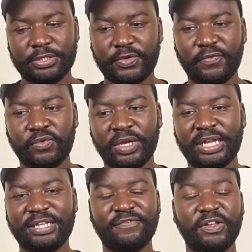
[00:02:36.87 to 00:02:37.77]

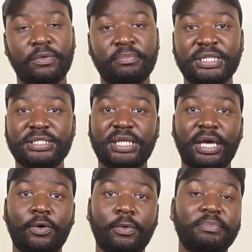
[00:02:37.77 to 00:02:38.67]
software development
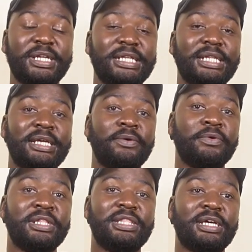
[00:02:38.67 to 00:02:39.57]
completely,
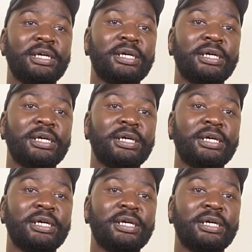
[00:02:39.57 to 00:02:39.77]
with